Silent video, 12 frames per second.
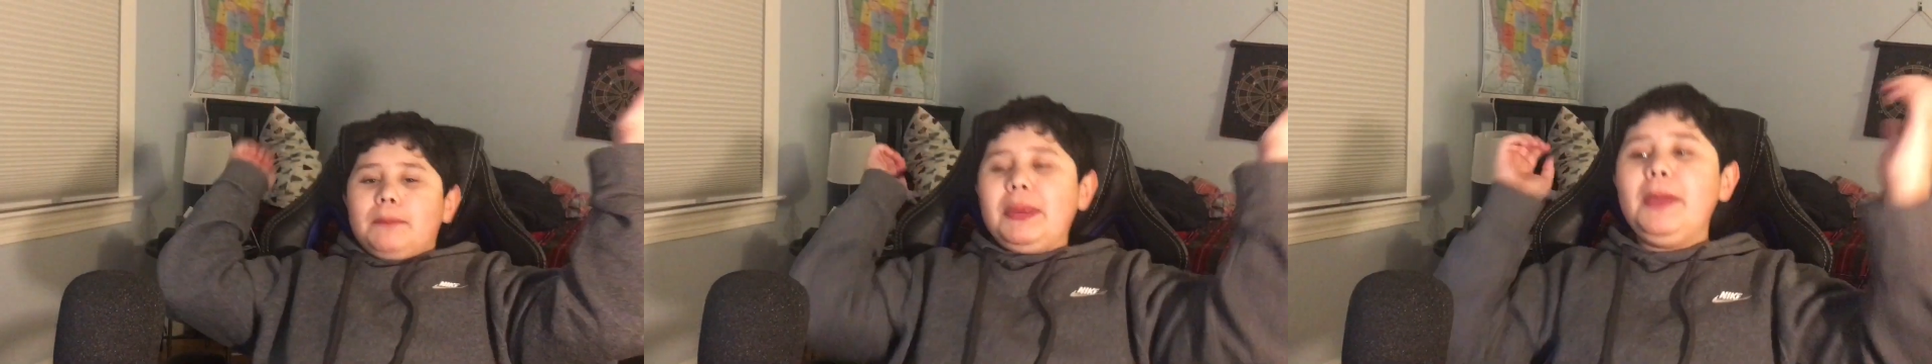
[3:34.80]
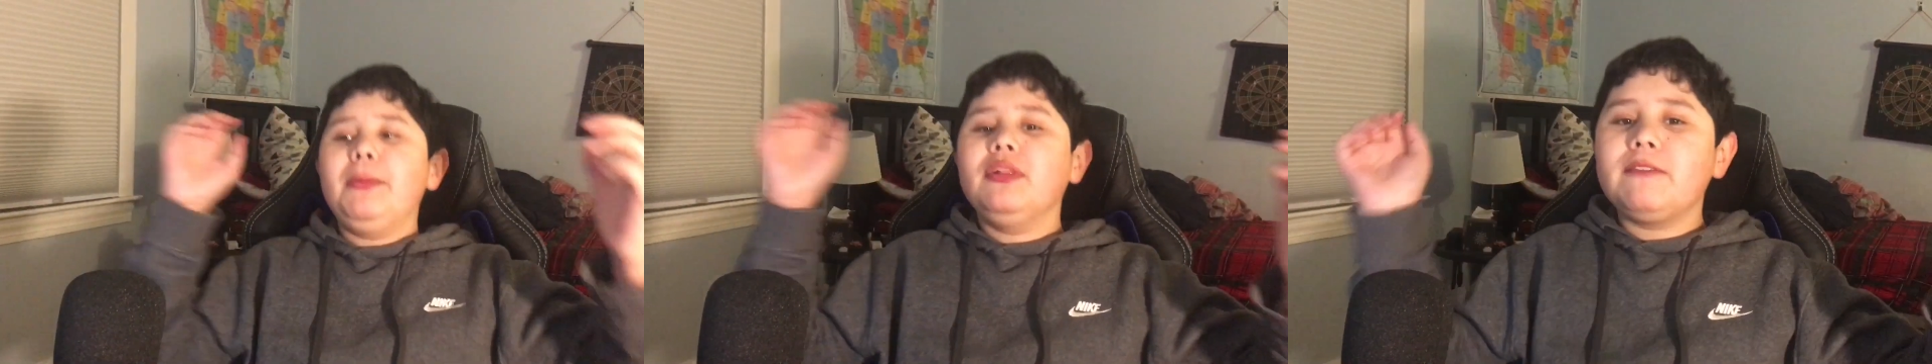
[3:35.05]

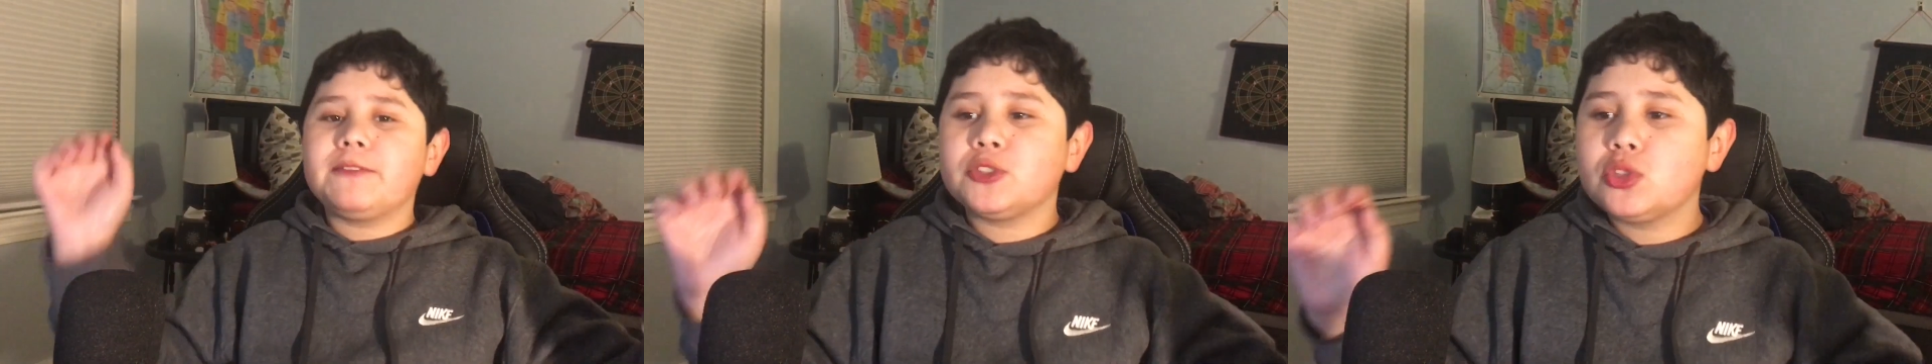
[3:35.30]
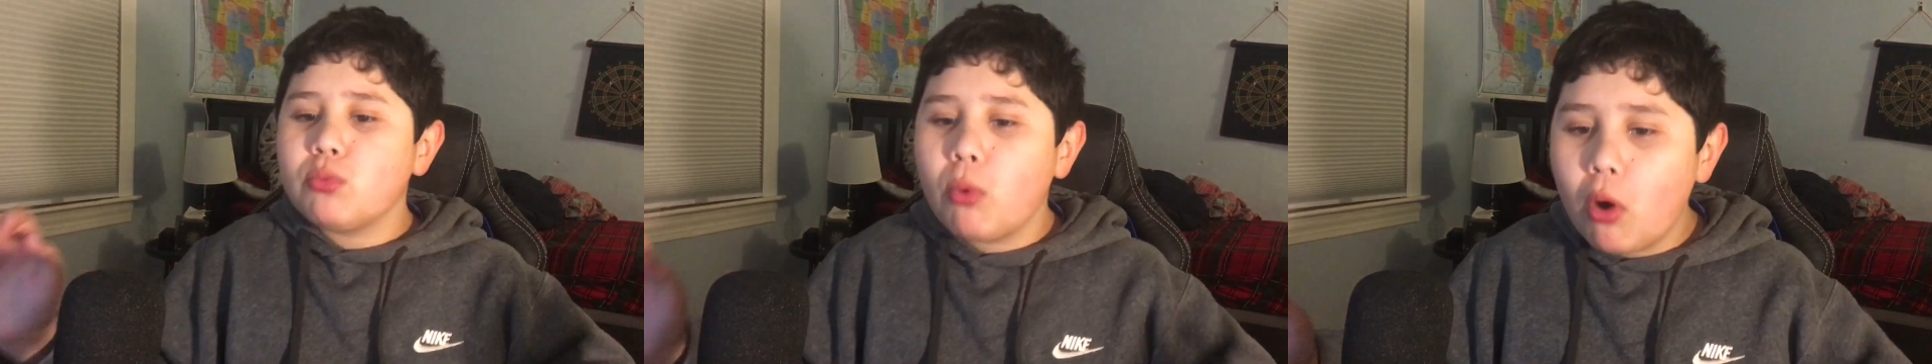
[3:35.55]
People have
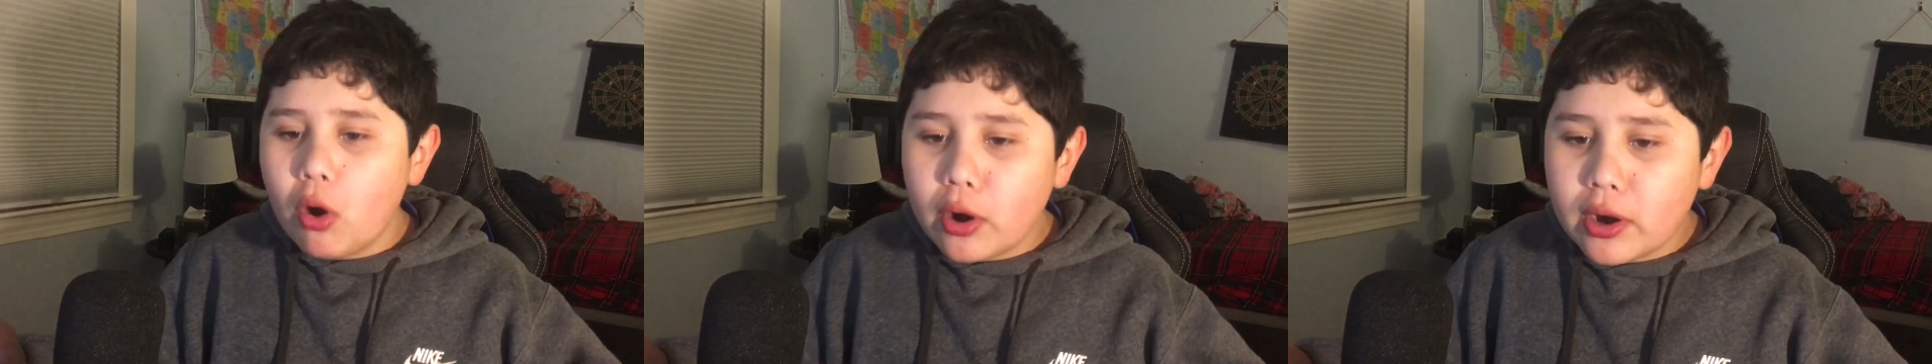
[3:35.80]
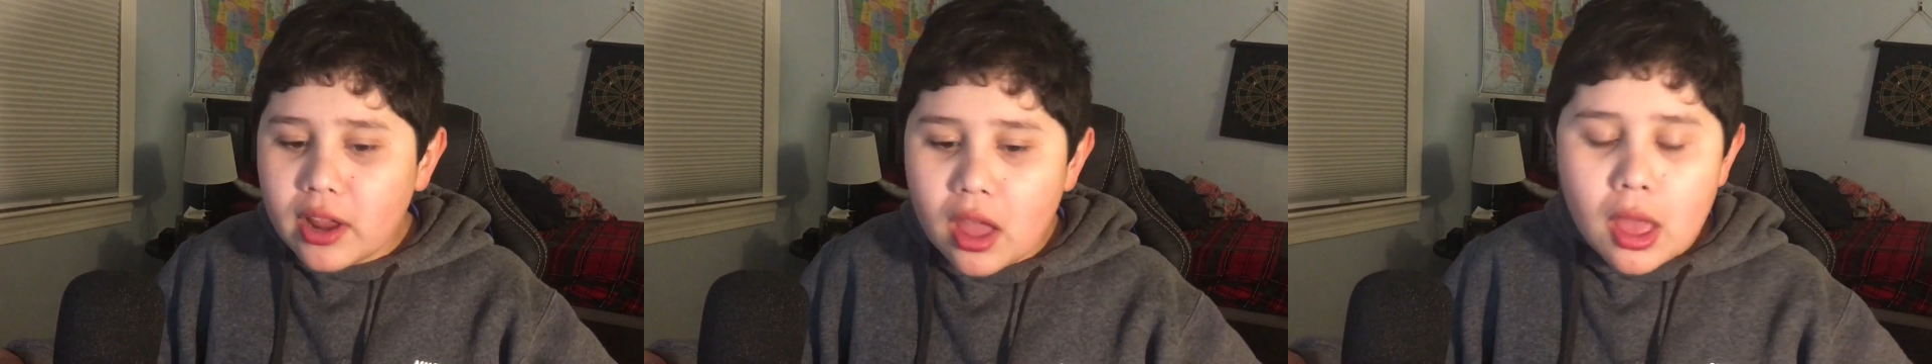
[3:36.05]

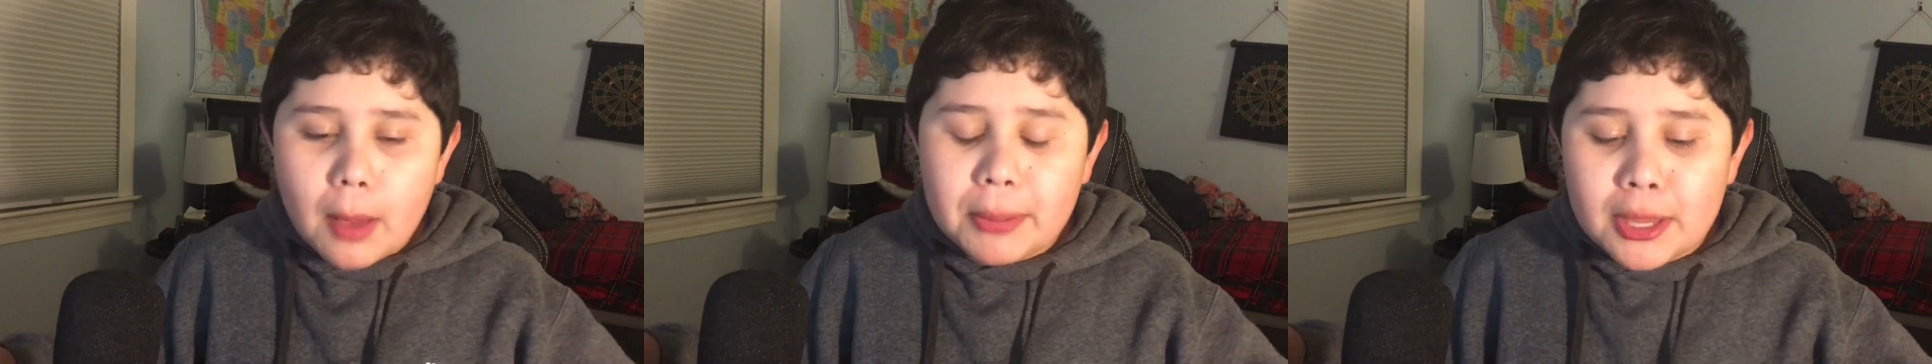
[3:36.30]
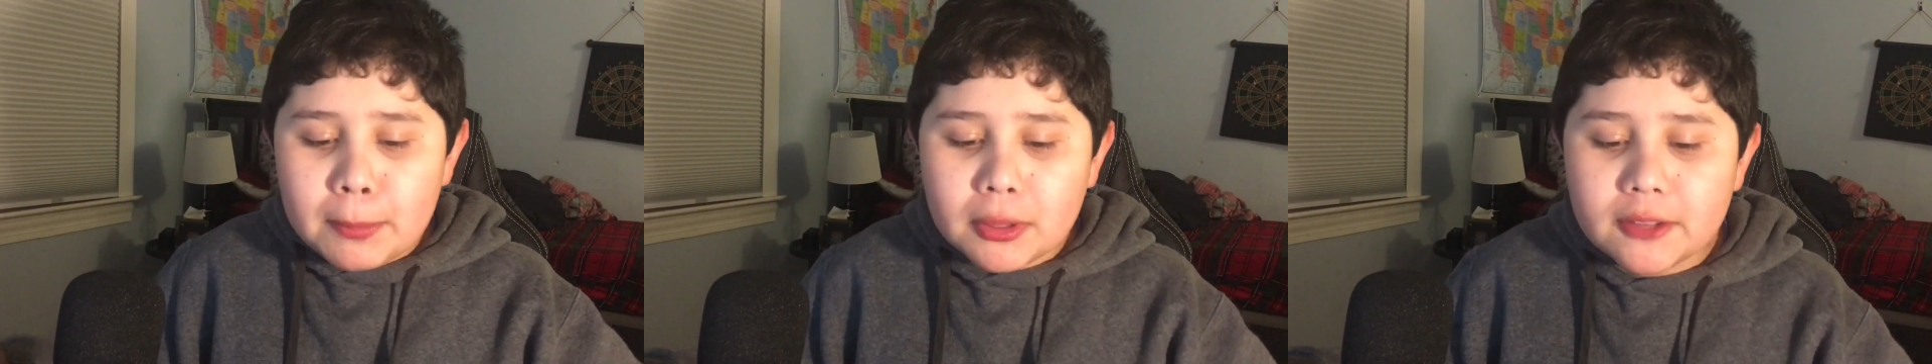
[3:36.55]
sworn?
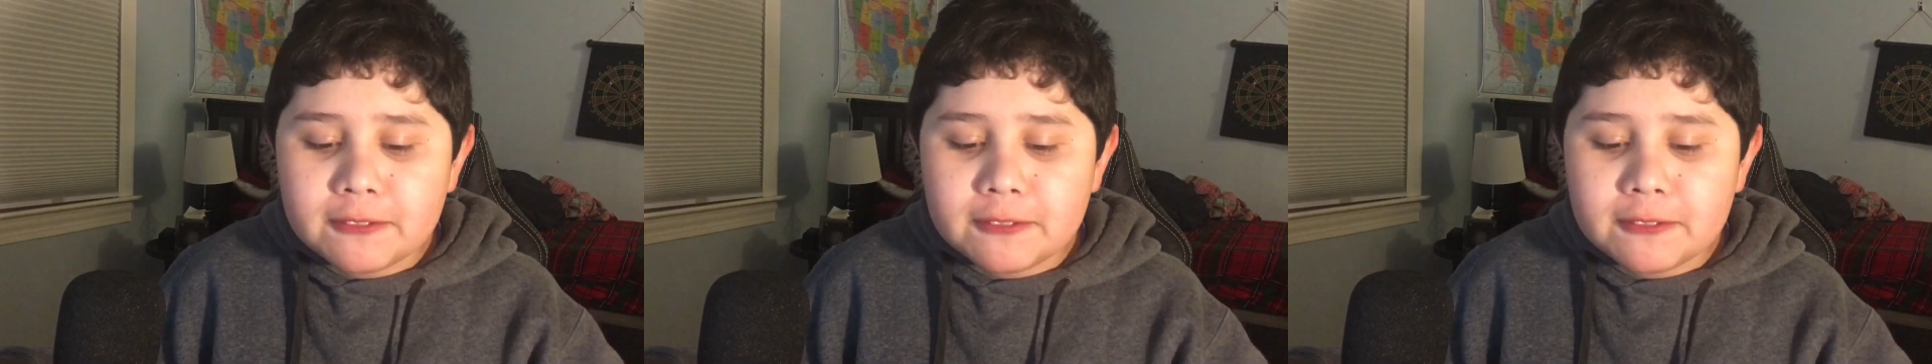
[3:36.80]
People have